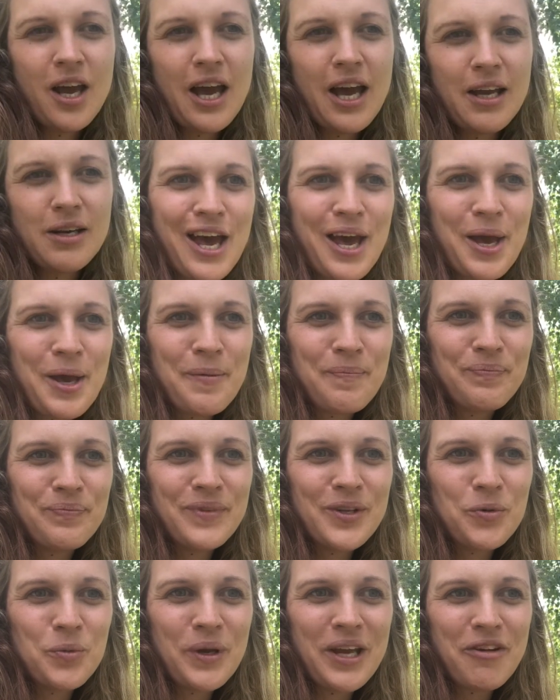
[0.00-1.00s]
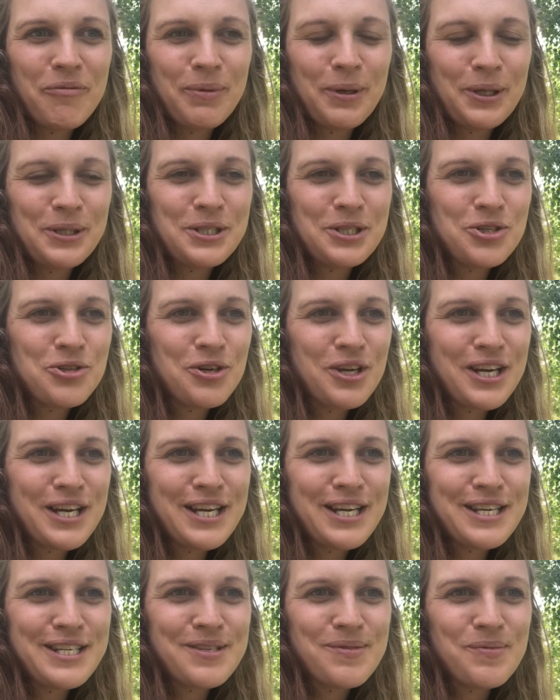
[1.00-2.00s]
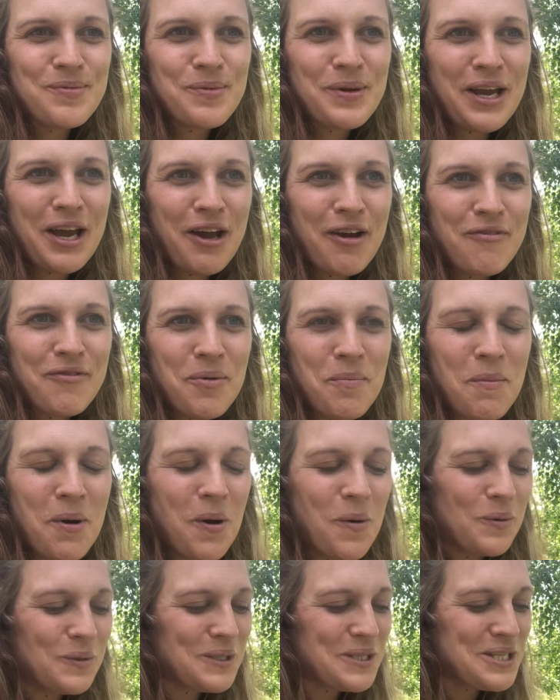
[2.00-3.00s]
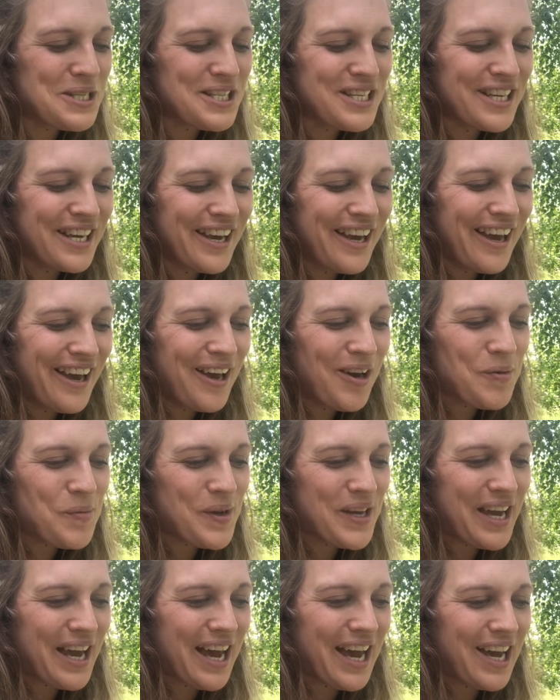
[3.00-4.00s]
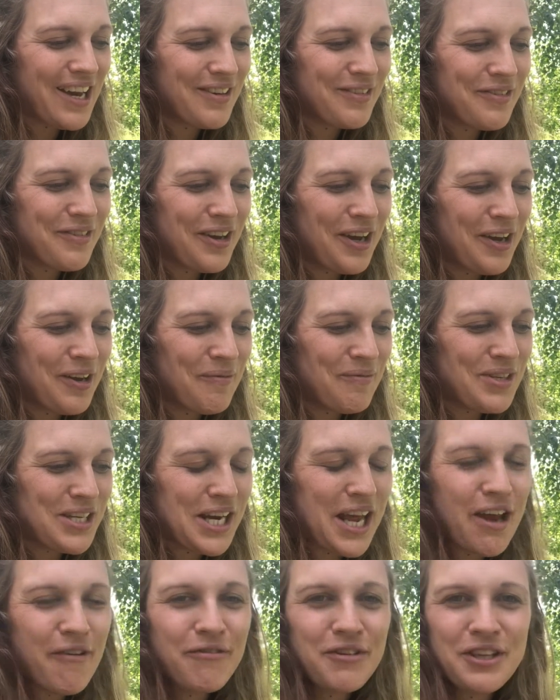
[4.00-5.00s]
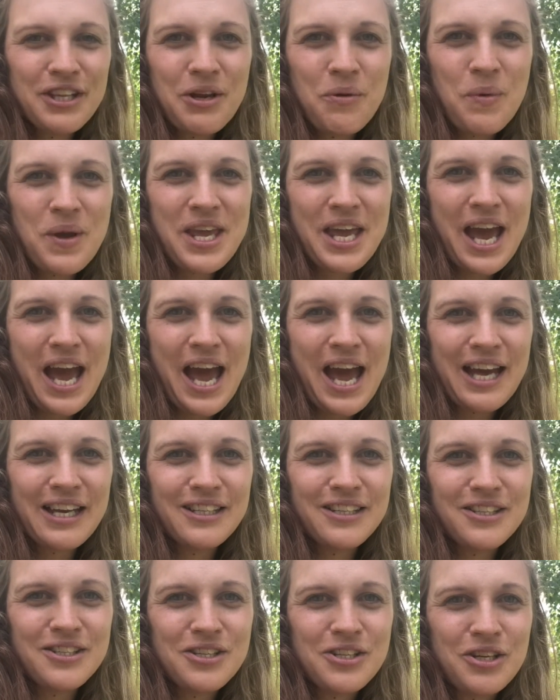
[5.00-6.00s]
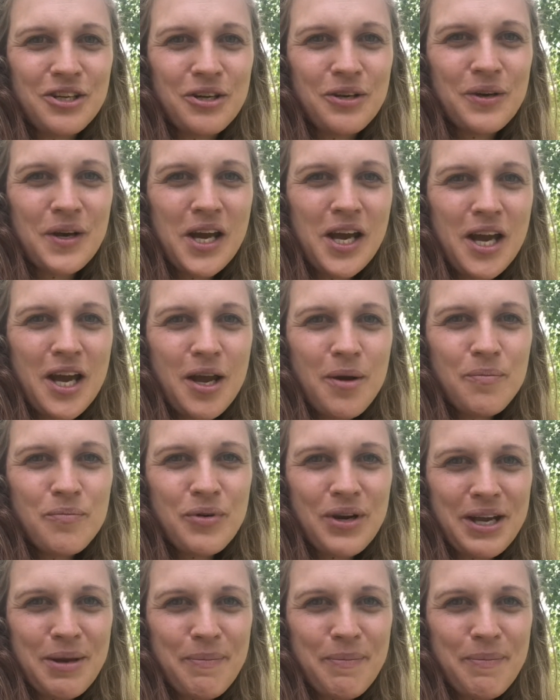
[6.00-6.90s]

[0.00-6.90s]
and we have planted trees, we have mulched, we have done everything we can to bring it